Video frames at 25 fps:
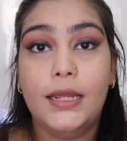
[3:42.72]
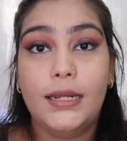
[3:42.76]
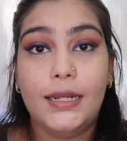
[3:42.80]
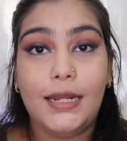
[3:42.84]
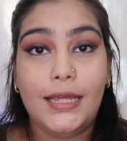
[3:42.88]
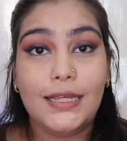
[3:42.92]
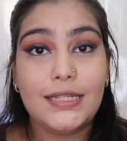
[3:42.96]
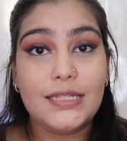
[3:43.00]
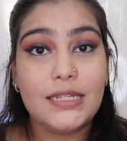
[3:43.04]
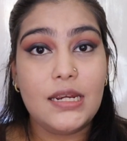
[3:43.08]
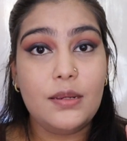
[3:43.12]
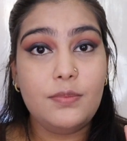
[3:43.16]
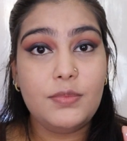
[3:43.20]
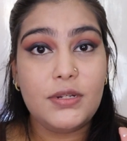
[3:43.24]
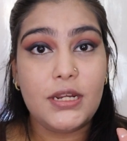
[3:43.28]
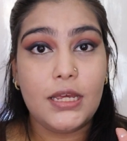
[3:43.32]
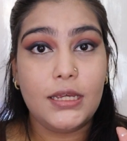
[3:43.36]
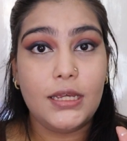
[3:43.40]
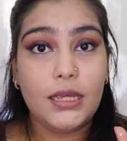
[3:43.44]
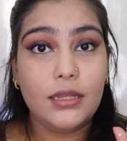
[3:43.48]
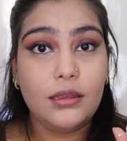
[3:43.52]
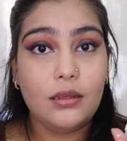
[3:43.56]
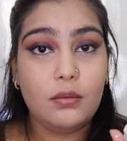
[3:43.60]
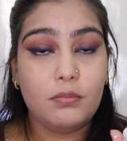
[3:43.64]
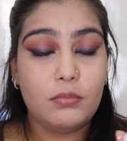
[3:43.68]
Next, I'm
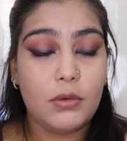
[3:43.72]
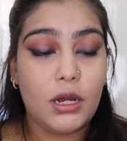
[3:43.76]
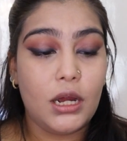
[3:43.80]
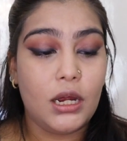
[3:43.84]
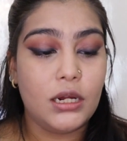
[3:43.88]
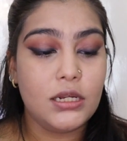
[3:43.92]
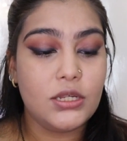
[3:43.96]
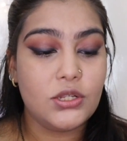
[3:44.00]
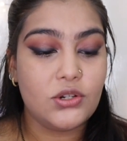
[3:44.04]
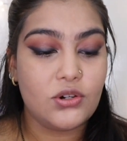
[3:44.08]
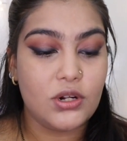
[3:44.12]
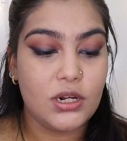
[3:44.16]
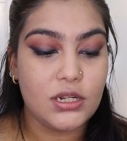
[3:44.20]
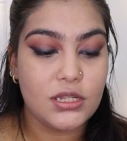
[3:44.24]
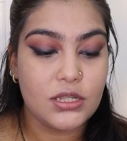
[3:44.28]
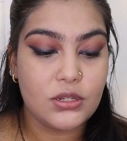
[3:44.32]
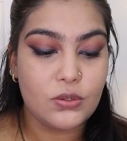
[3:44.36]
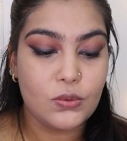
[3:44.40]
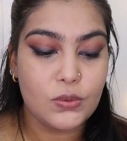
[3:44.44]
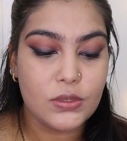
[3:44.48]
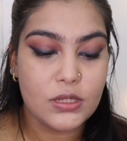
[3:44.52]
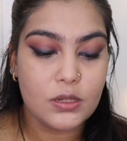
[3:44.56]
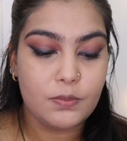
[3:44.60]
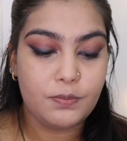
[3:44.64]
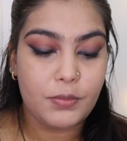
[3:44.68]
taking the Mars
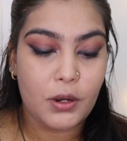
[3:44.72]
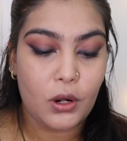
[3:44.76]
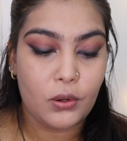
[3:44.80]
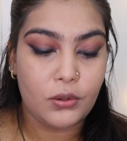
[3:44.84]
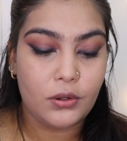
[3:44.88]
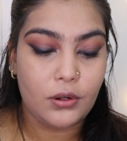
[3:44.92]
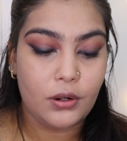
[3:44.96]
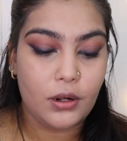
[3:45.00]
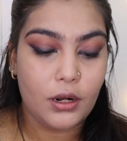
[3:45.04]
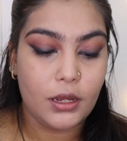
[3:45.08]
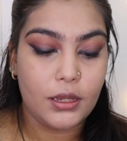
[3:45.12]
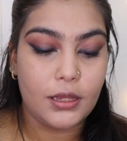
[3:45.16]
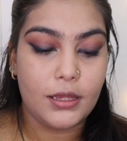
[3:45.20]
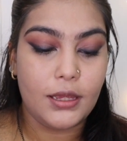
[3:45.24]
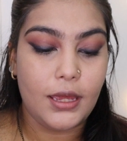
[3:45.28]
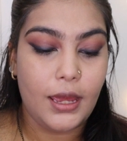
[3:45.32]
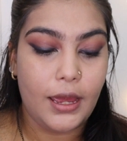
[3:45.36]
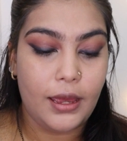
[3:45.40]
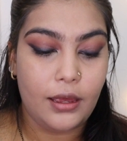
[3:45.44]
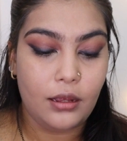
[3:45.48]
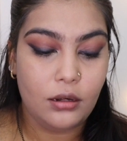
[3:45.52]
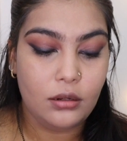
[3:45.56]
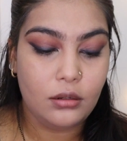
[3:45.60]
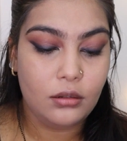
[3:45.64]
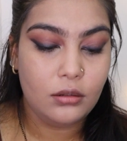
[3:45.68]
Translucent Powder
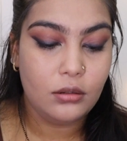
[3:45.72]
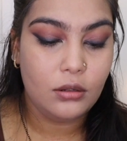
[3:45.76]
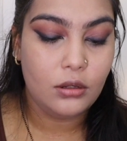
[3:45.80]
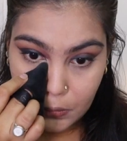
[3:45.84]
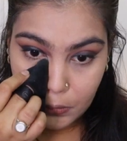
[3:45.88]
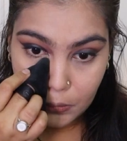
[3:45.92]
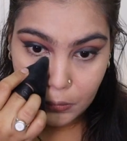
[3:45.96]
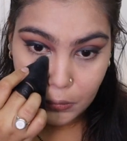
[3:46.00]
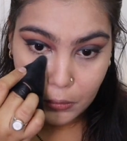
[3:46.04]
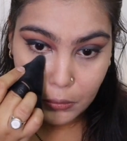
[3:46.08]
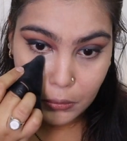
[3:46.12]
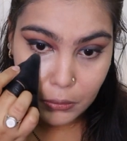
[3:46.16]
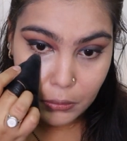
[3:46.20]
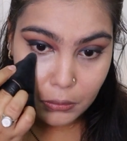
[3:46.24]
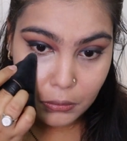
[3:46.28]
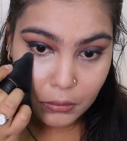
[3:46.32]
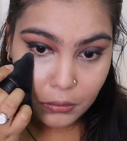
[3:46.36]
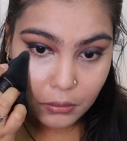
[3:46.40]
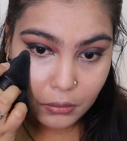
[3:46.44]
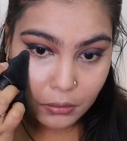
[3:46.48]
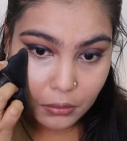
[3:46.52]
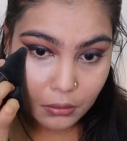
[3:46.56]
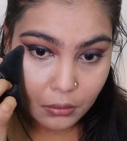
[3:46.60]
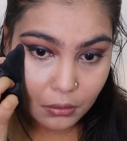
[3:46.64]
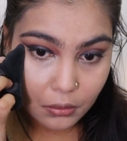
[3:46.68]
again to
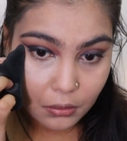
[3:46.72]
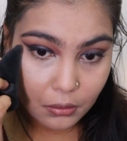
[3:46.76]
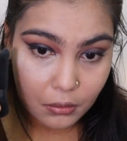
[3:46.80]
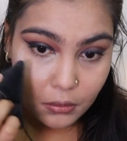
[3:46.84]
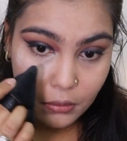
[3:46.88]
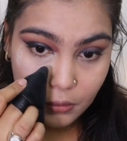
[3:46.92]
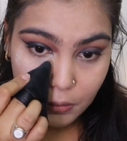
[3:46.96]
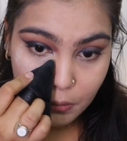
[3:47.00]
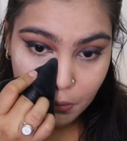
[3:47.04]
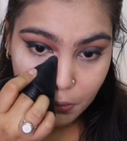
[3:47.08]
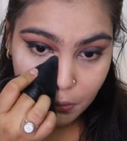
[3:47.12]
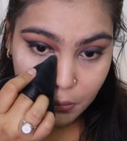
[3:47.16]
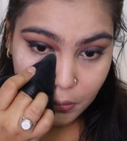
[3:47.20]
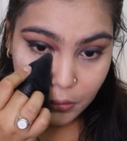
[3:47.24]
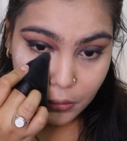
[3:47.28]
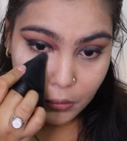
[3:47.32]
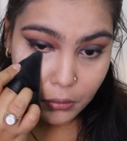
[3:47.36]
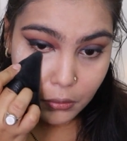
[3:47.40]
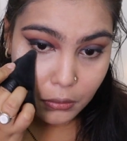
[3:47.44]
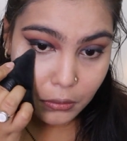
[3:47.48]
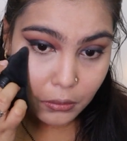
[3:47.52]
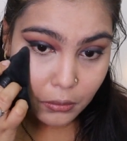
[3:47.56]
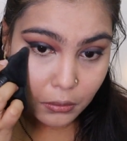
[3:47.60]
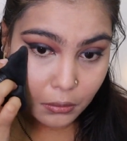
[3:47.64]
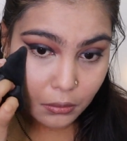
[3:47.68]
set my under
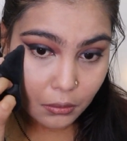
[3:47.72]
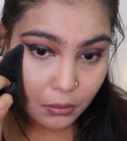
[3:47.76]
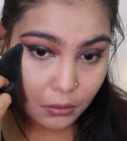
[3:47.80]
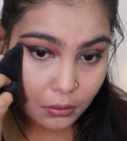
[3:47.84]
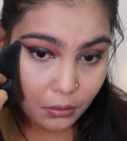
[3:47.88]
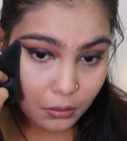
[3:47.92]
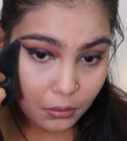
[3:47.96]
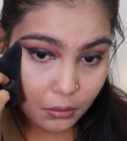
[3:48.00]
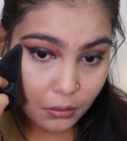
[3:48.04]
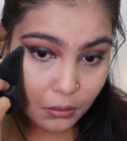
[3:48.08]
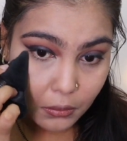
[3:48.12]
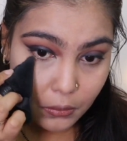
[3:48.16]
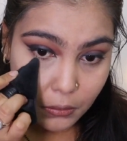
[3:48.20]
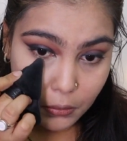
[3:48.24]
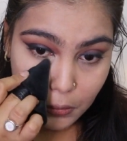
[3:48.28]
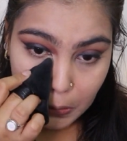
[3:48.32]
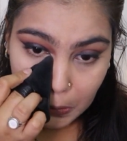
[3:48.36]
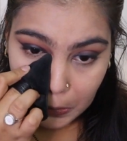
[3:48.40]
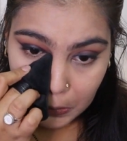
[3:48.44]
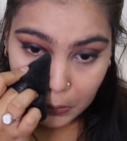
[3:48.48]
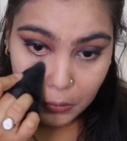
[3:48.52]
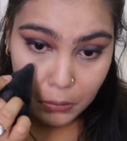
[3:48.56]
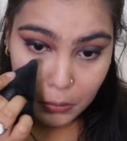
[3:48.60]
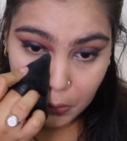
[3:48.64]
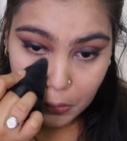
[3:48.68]
eye and the
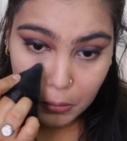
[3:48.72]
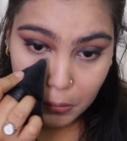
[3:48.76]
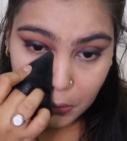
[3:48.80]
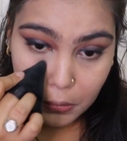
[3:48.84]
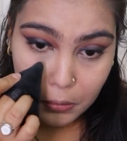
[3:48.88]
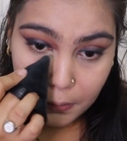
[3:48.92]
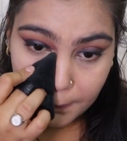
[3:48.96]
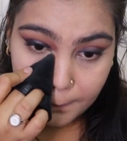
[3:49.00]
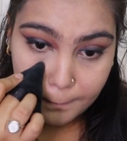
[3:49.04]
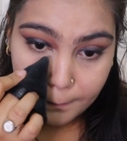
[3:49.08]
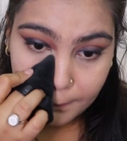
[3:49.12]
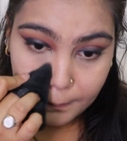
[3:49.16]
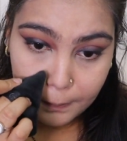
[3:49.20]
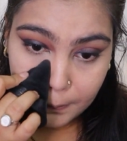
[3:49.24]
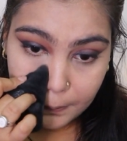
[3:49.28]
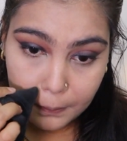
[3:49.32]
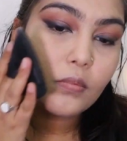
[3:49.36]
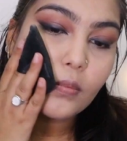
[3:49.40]
entire face.